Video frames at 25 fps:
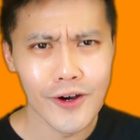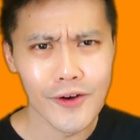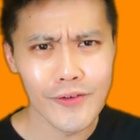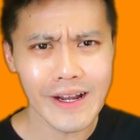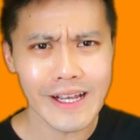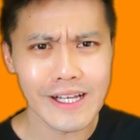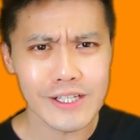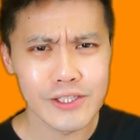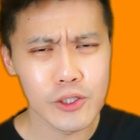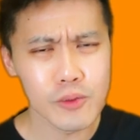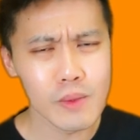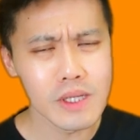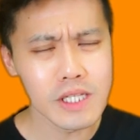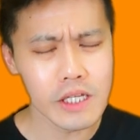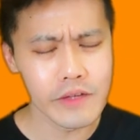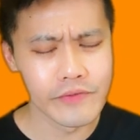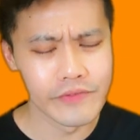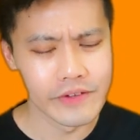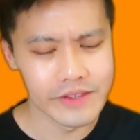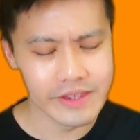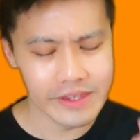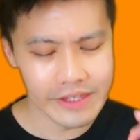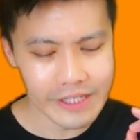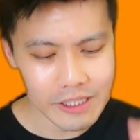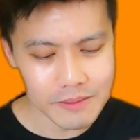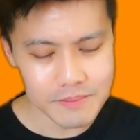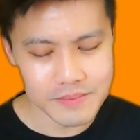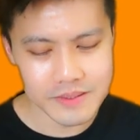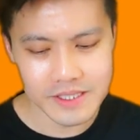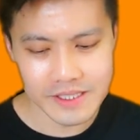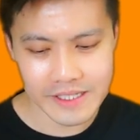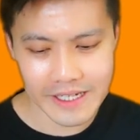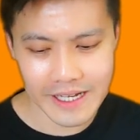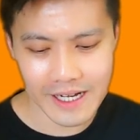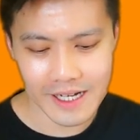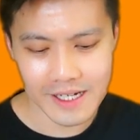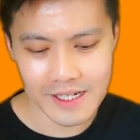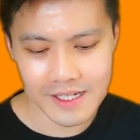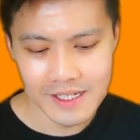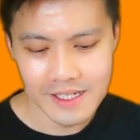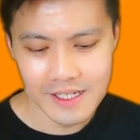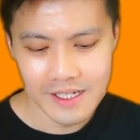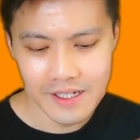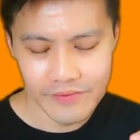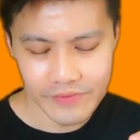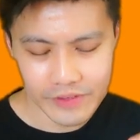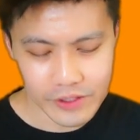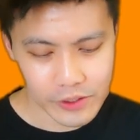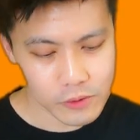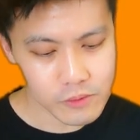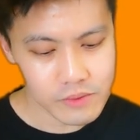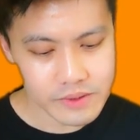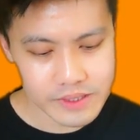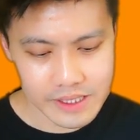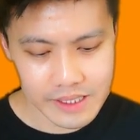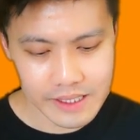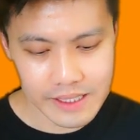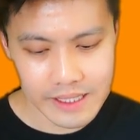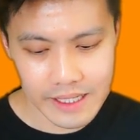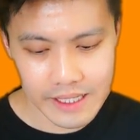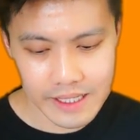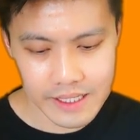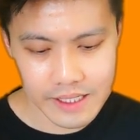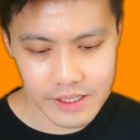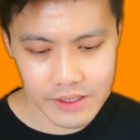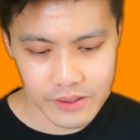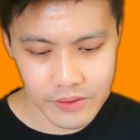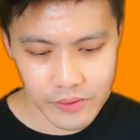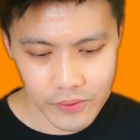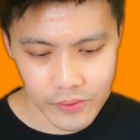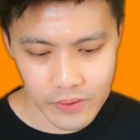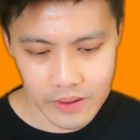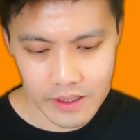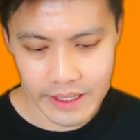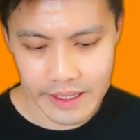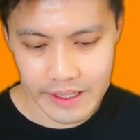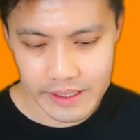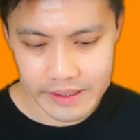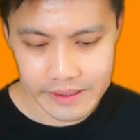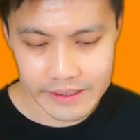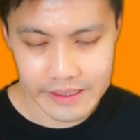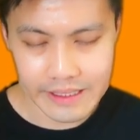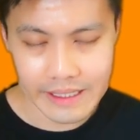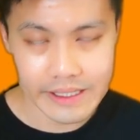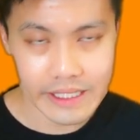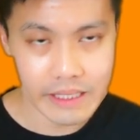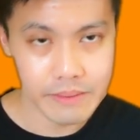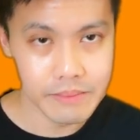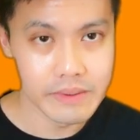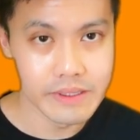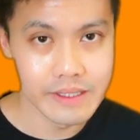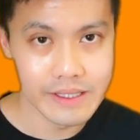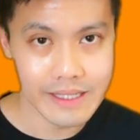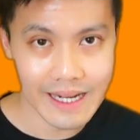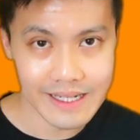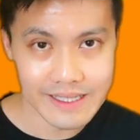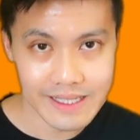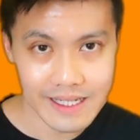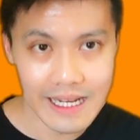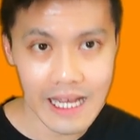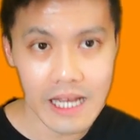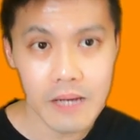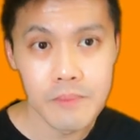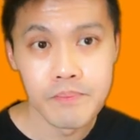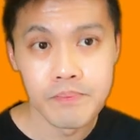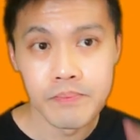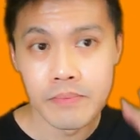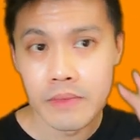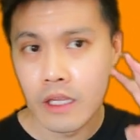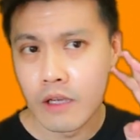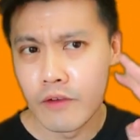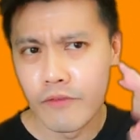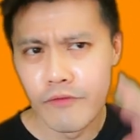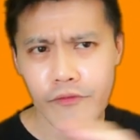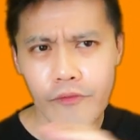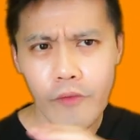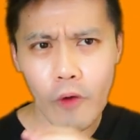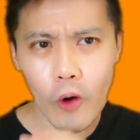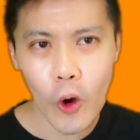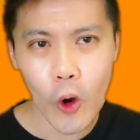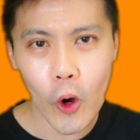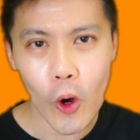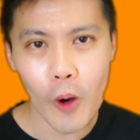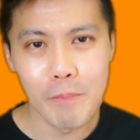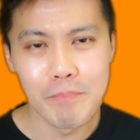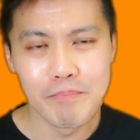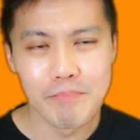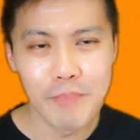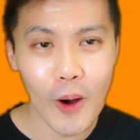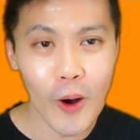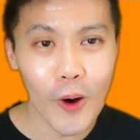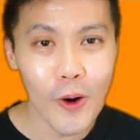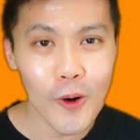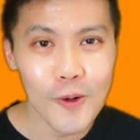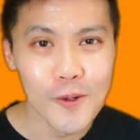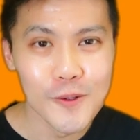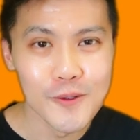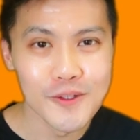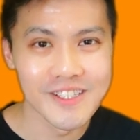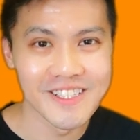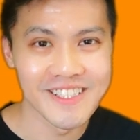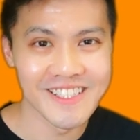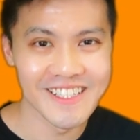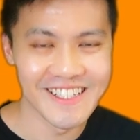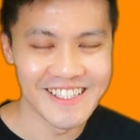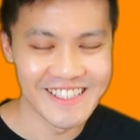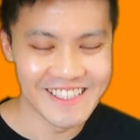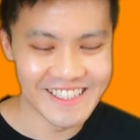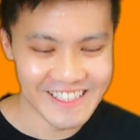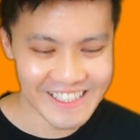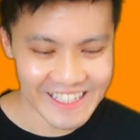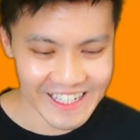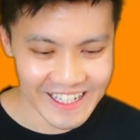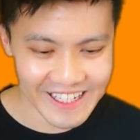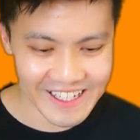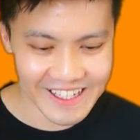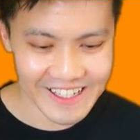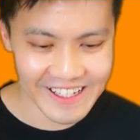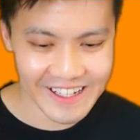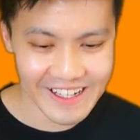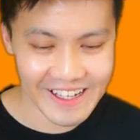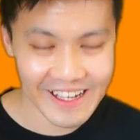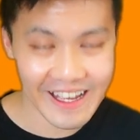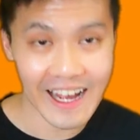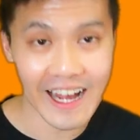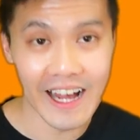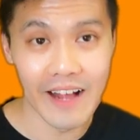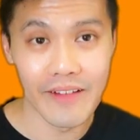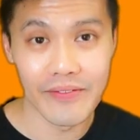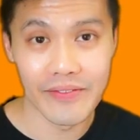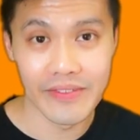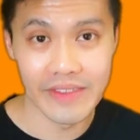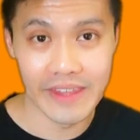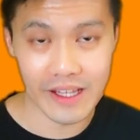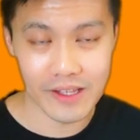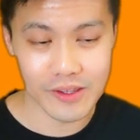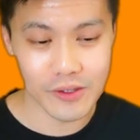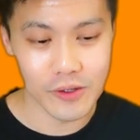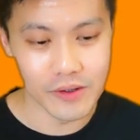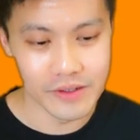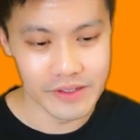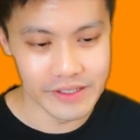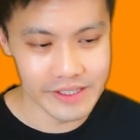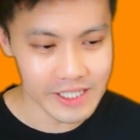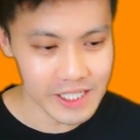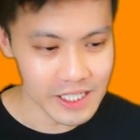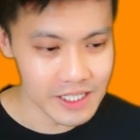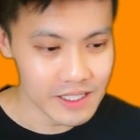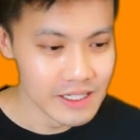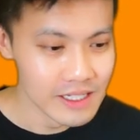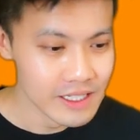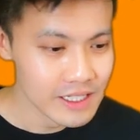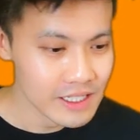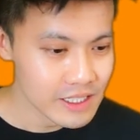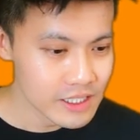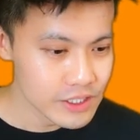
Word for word: Alright, so one of the tips yang dikongsikan oleh Nina Nam ini adalah four posts a day kat TikTok dia.